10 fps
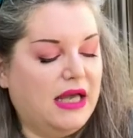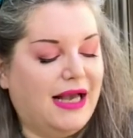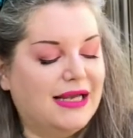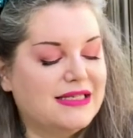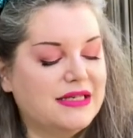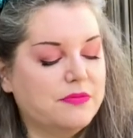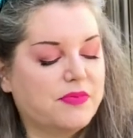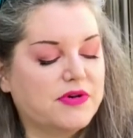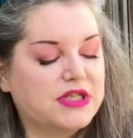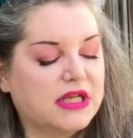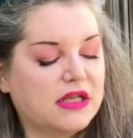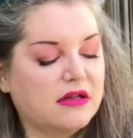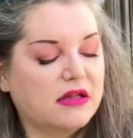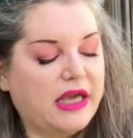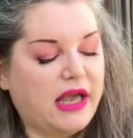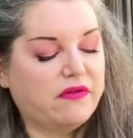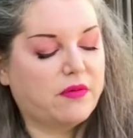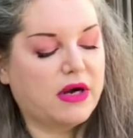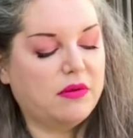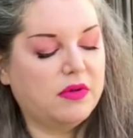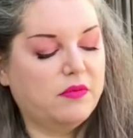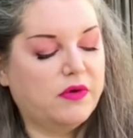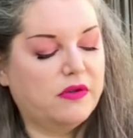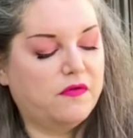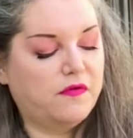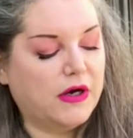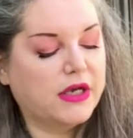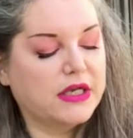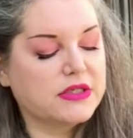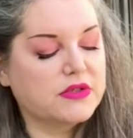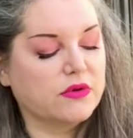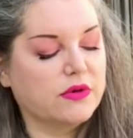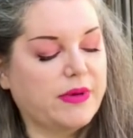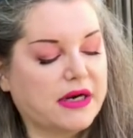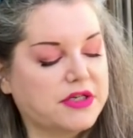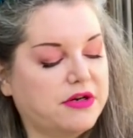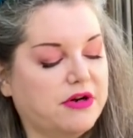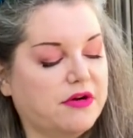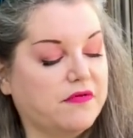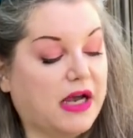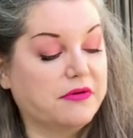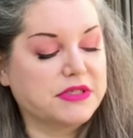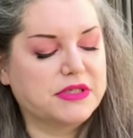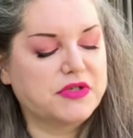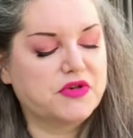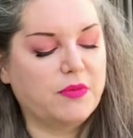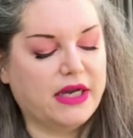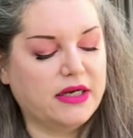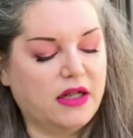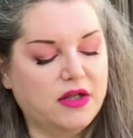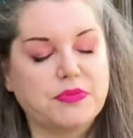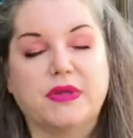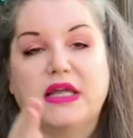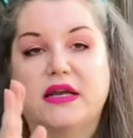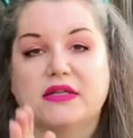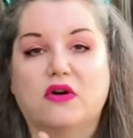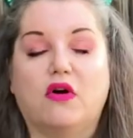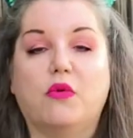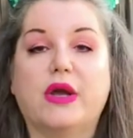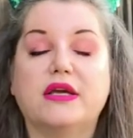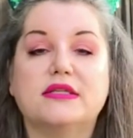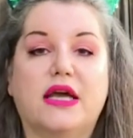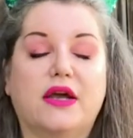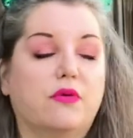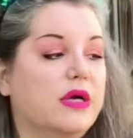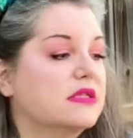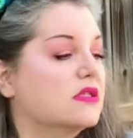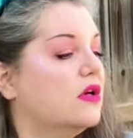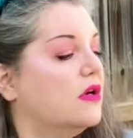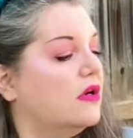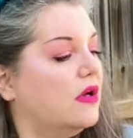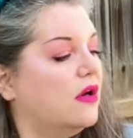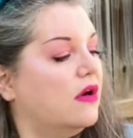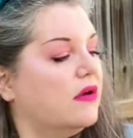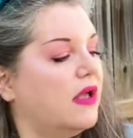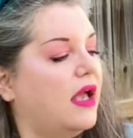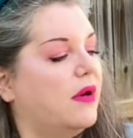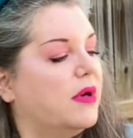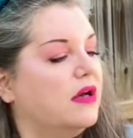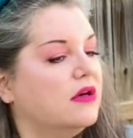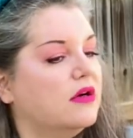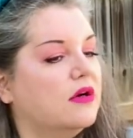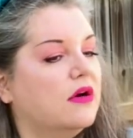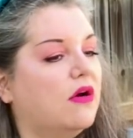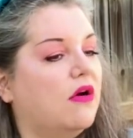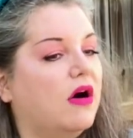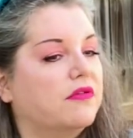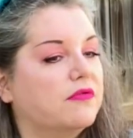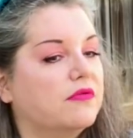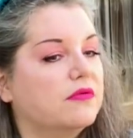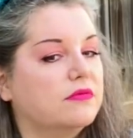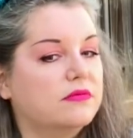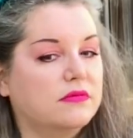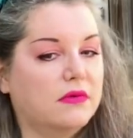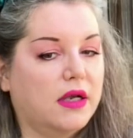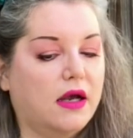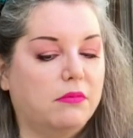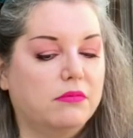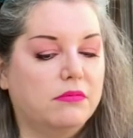I didn't particularly have a problem with fungus or bacteria or viruses to my knowledge, but that is always a risk. Emma, off. Come.